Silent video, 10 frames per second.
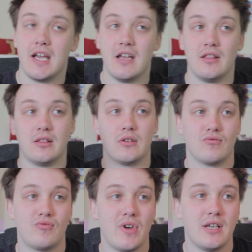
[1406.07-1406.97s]
Hit the
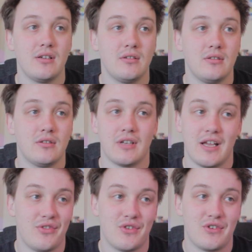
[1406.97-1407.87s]
ring,
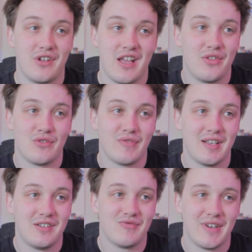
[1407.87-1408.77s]
hit the ring,